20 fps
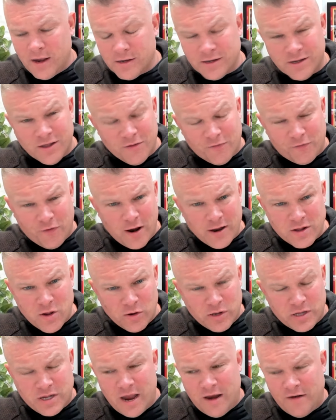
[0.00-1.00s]
to the Fresno
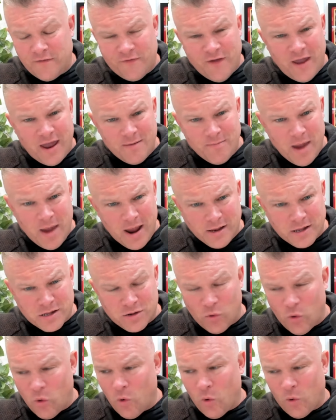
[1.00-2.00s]
State fan base
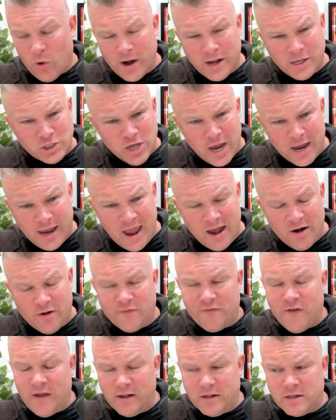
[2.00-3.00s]
or any Jake Haener
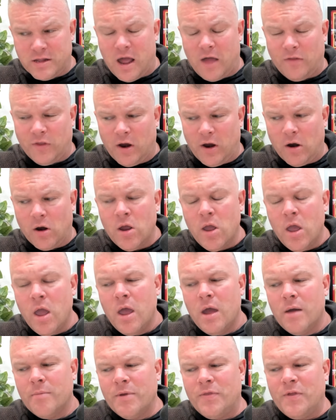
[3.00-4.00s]
fans out there.
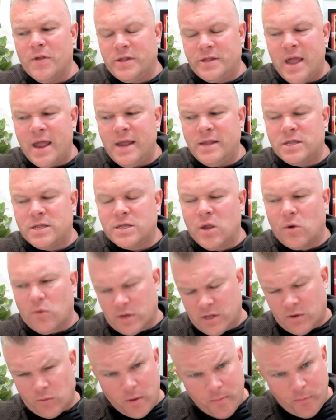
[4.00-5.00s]
But the Saints, there
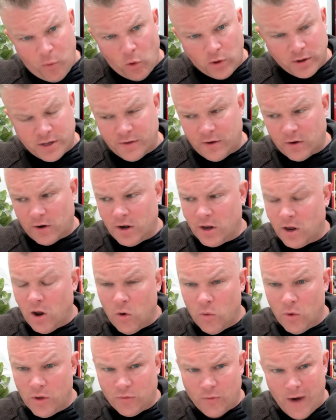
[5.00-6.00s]
was the reports that they're going to go
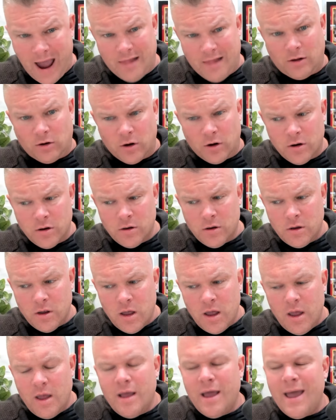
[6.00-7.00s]
with Rattler.
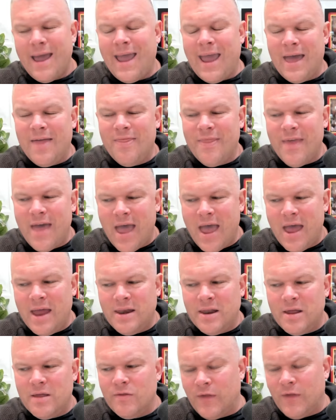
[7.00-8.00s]
And
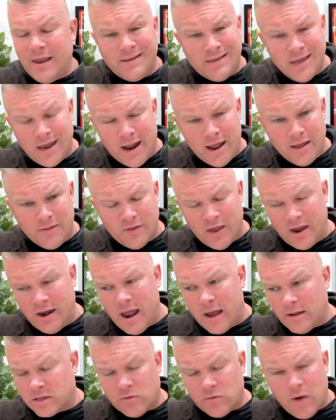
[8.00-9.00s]
then they did it. They
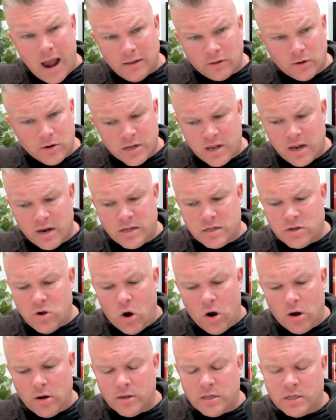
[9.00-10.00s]
announced Rattler is going to
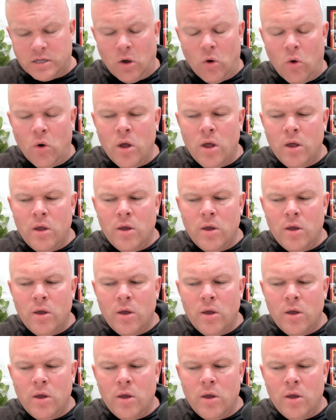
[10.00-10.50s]
start. So